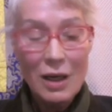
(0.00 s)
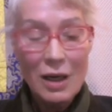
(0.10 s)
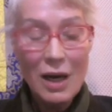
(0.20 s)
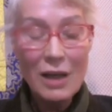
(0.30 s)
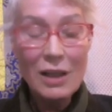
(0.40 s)

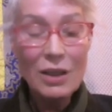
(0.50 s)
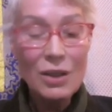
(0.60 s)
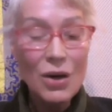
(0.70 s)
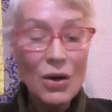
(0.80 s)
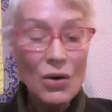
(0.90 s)
and is
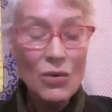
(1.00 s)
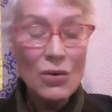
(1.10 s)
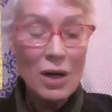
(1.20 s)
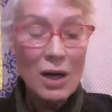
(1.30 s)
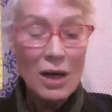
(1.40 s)

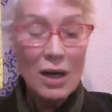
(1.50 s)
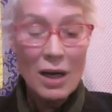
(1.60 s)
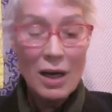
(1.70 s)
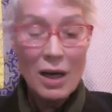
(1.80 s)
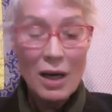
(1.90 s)
known
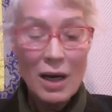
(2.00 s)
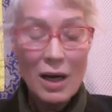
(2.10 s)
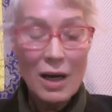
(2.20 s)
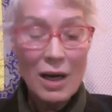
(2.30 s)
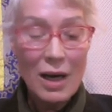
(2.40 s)

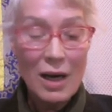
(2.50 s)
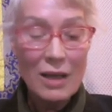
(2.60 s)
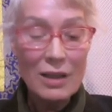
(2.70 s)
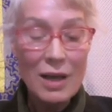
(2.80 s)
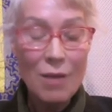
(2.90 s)

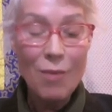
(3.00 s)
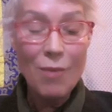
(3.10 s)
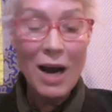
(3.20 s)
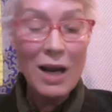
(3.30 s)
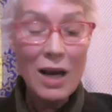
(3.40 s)
as the
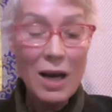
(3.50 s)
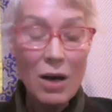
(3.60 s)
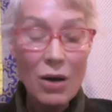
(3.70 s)
Amala